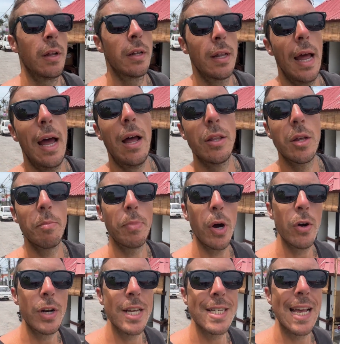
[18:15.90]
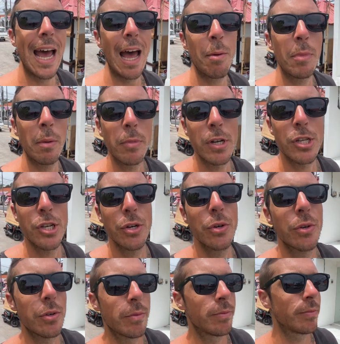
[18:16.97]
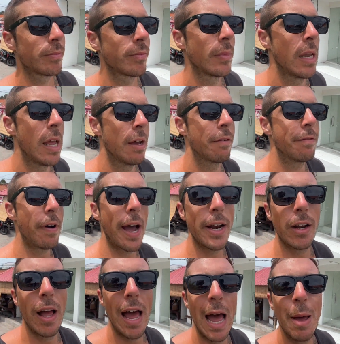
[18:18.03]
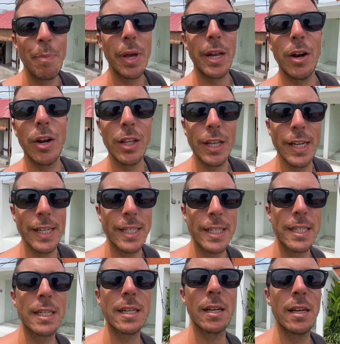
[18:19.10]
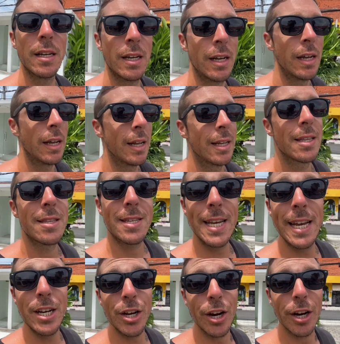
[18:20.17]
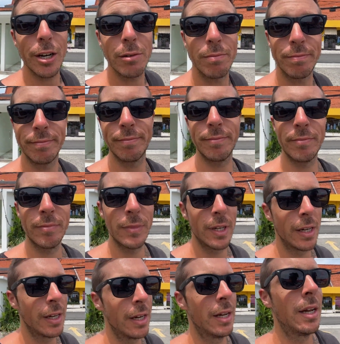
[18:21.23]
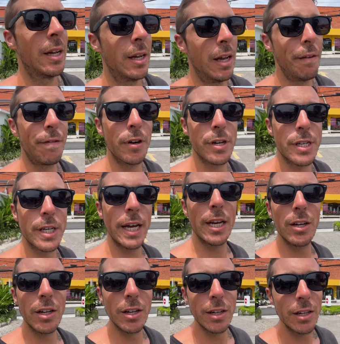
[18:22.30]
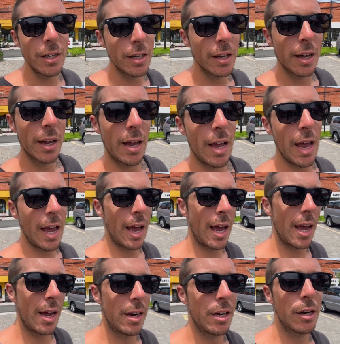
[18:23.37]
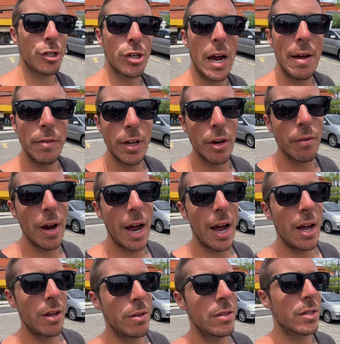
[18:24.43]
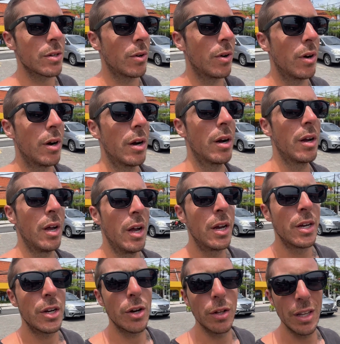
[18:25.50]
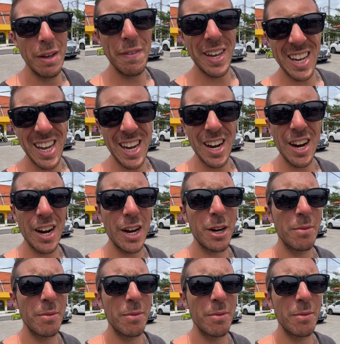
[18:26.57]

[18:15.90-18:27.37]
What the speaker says: Now, the bonus app number 2, final app in our list, Tinder. If you're single and you're traveling around or you're living here,